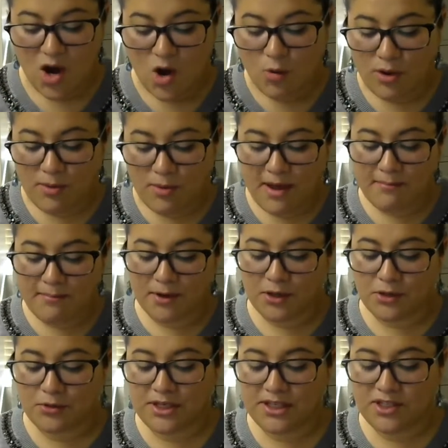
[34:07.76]
Remember,
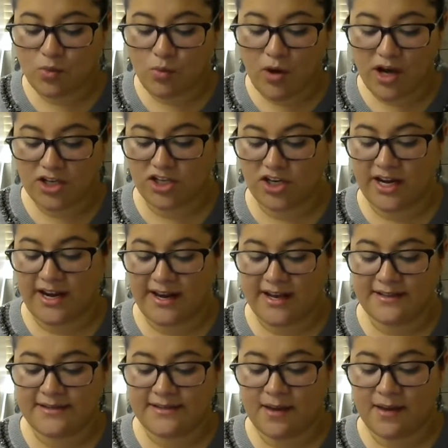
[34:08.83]
you need to wash your hands